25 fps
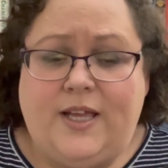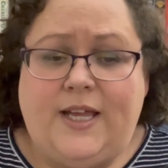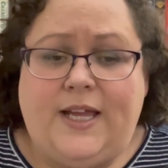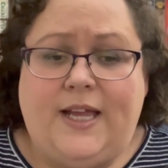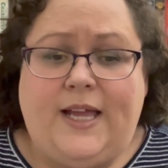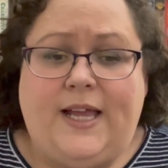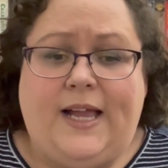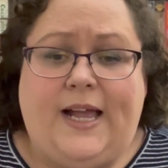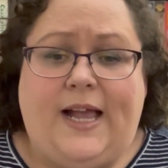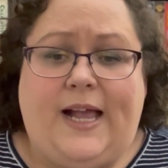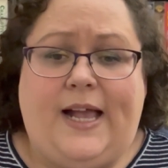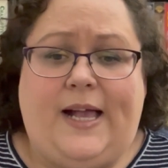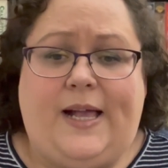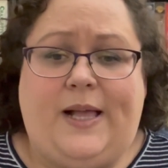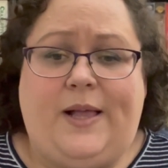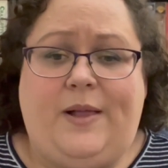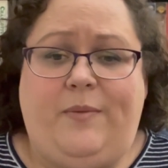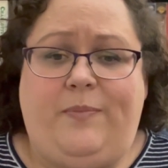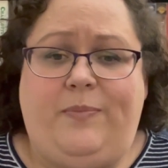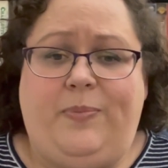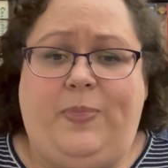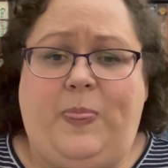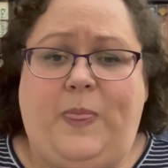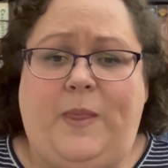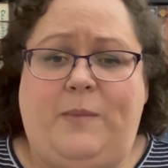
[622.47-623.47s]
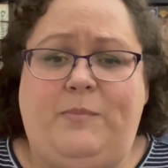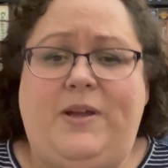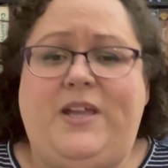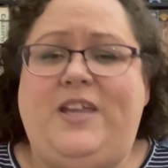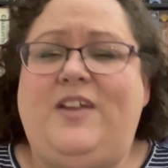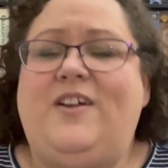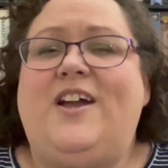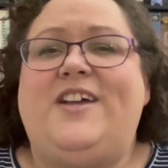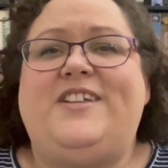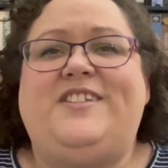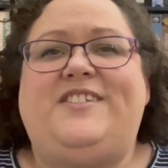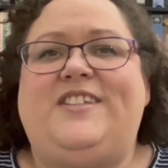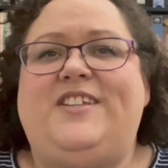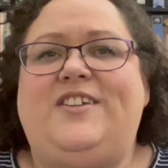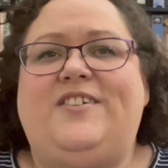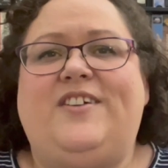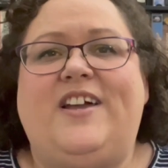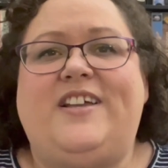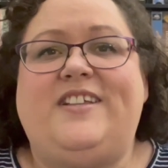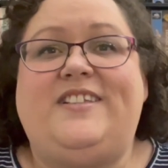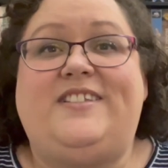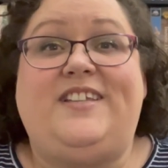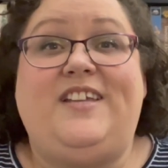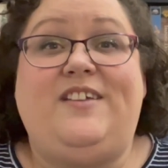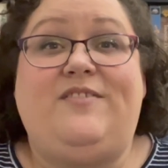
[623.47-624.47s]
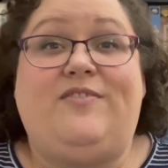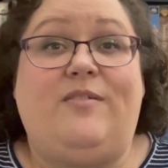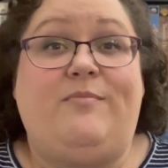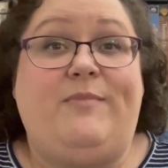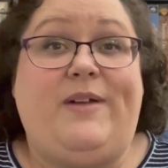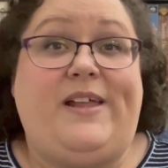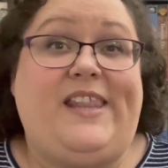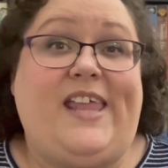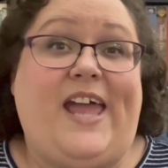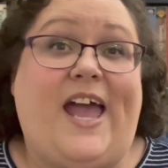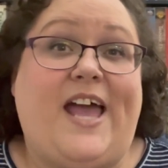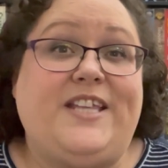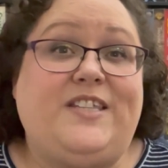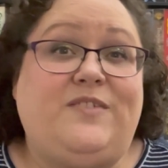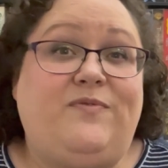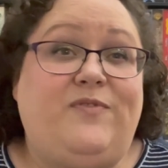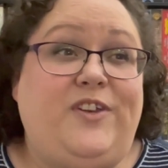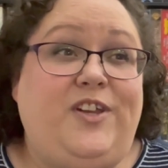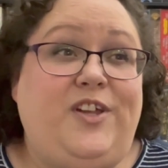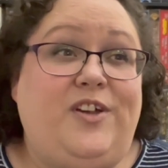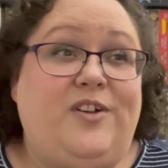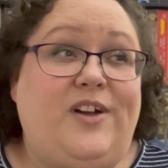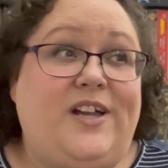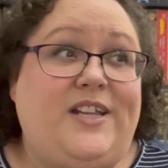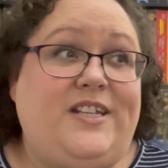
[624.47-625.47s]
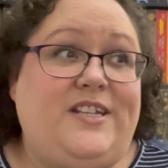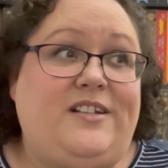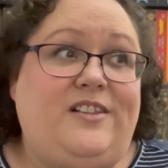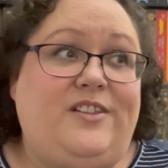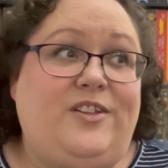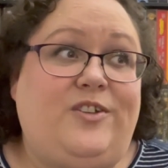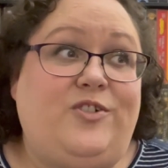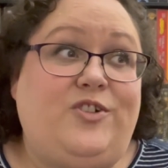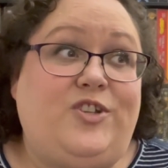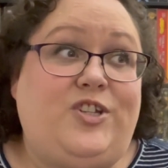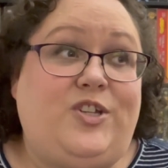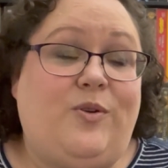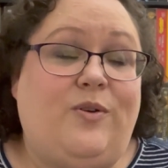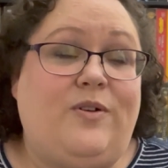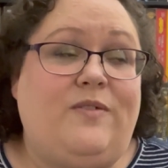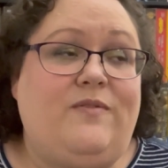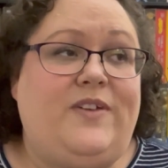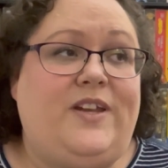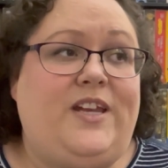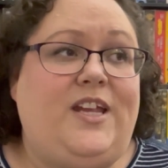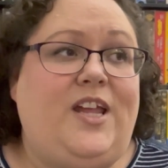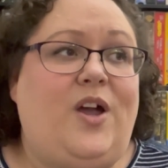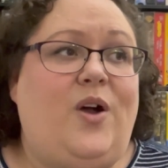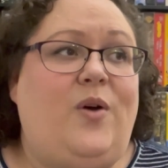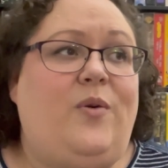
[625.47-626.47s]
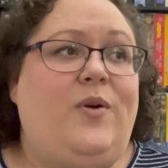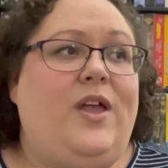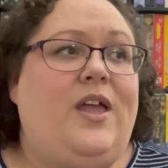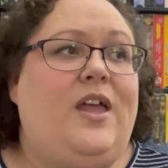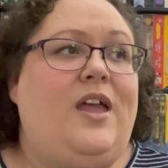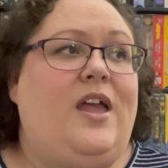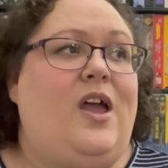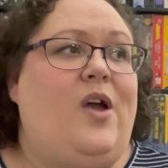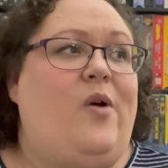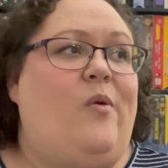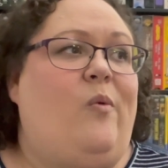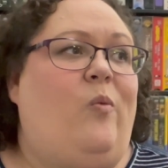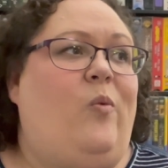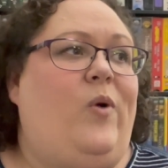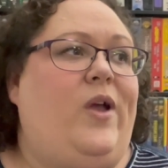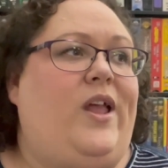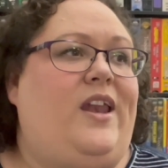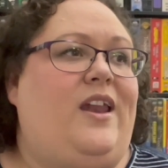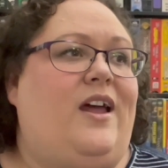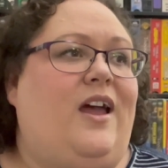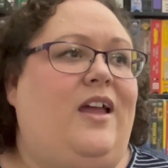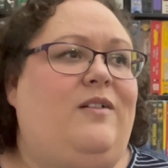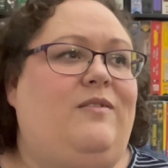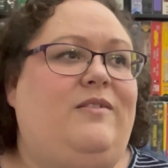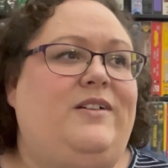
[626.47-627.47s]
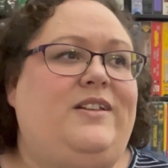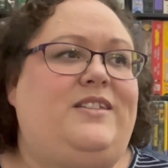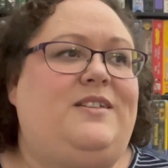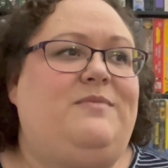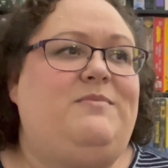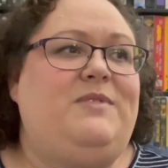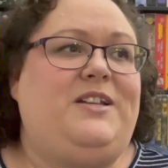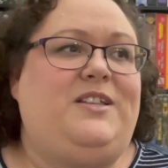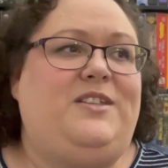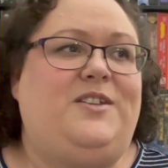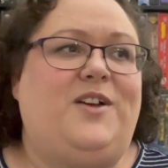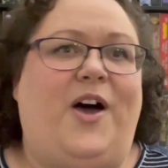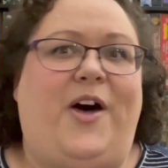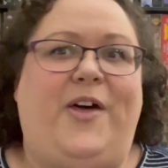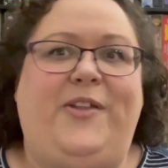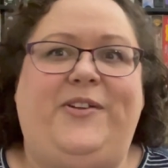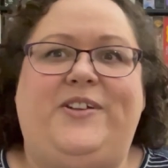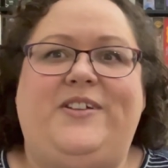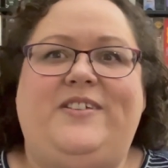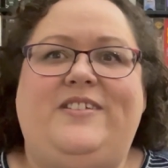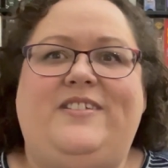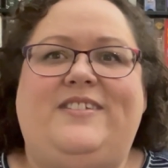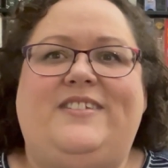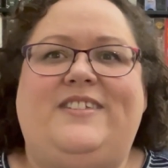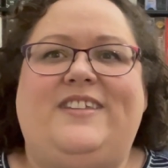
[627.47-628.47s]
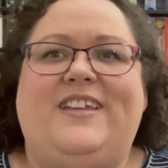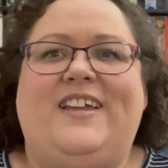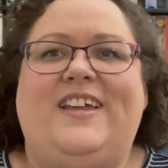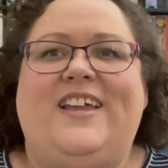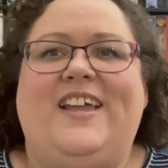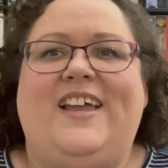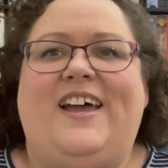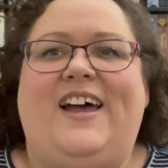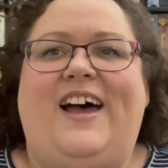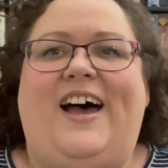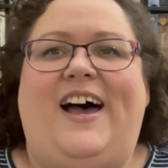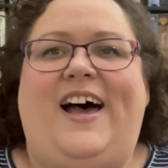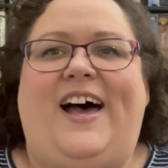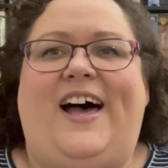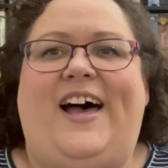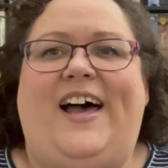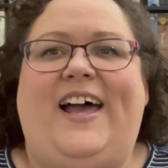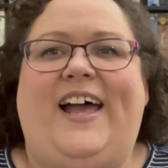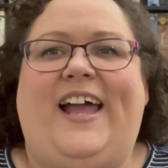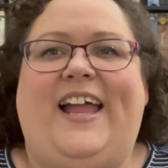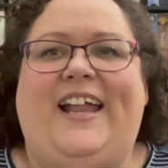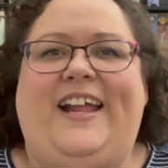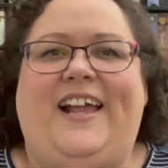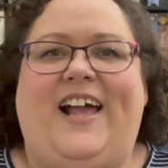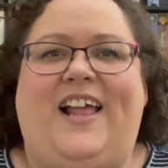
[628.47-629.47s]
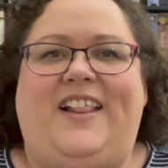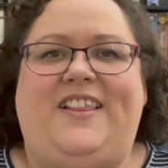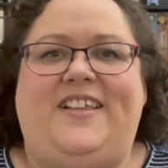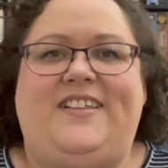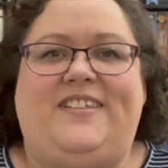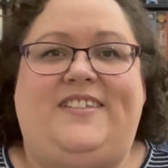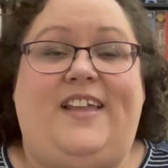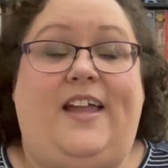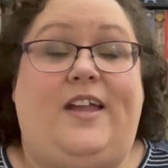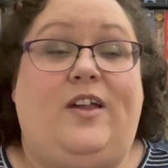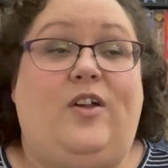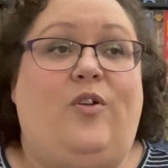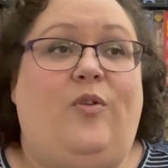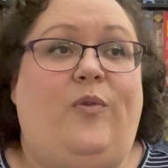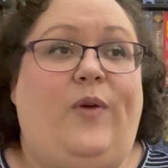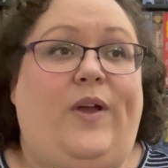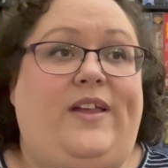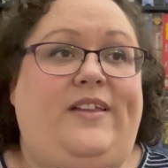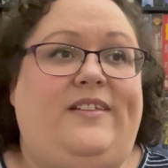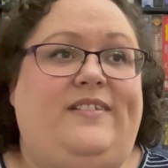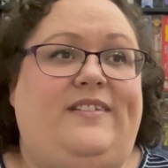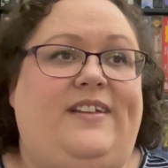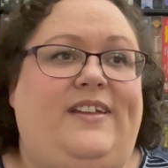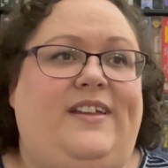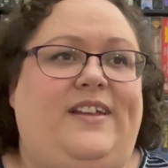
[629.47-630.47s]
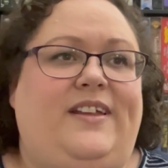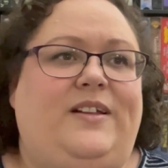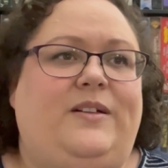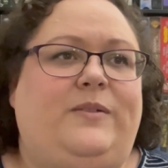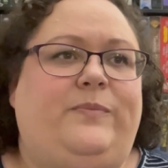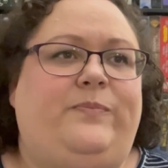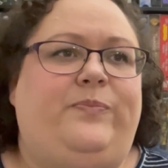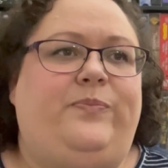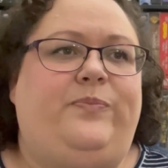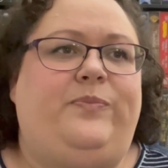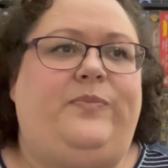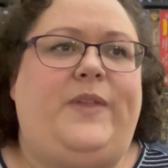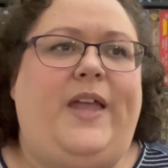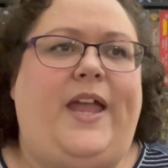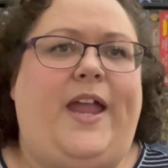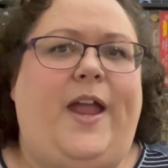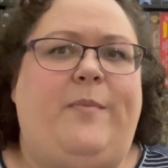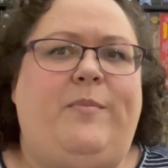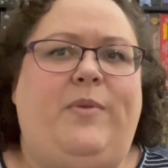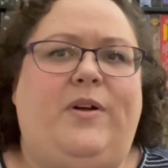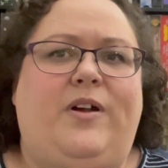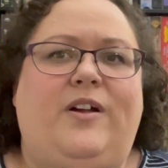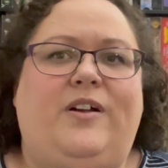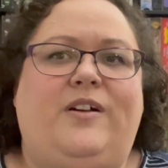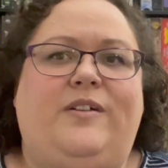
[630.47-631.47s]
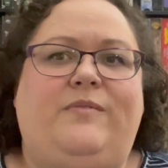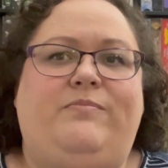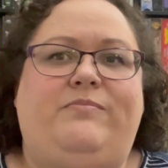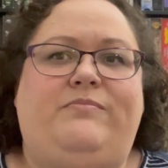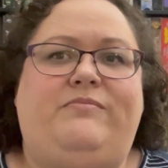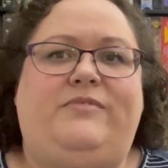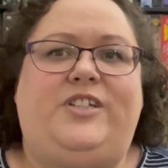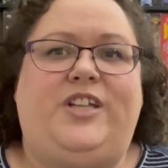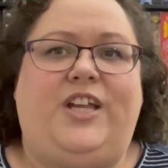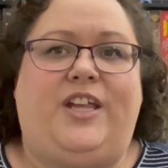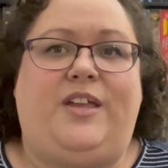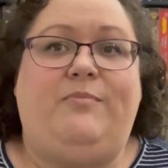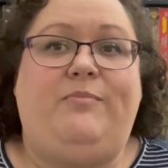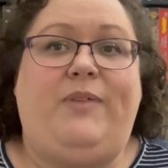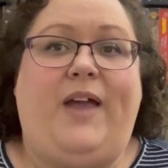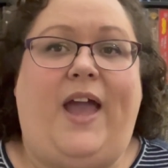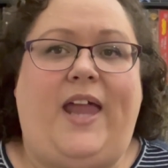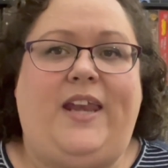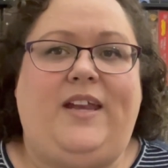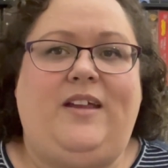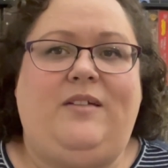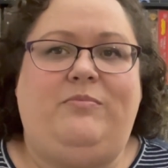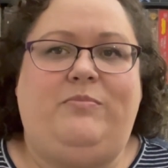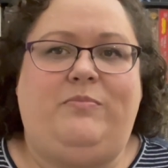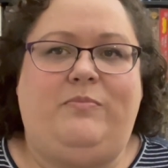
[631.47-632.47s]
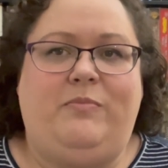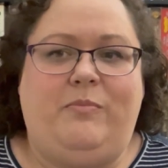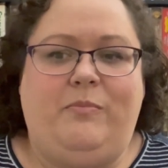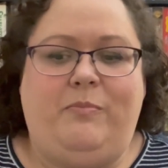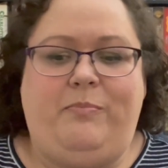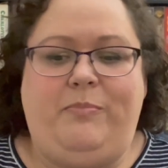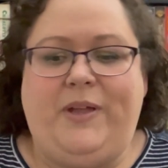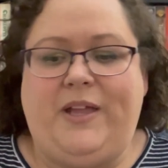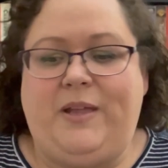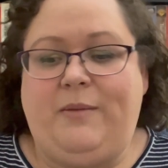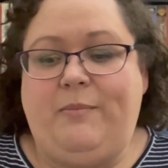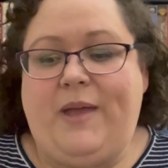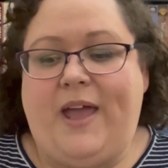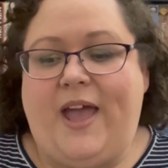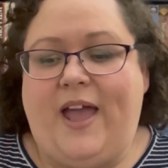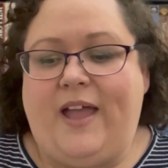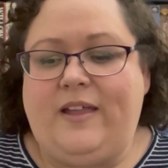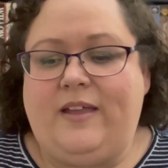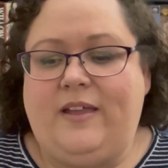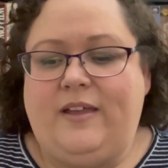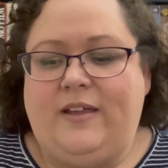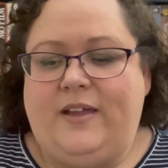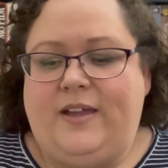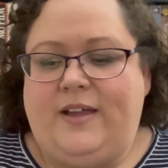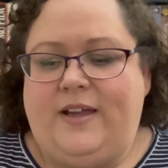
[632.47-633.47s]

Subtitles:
But you guys see from my last video, I did a little short video when I went to McDonald's and got this like crazy hamburger chicken patty Big Mac.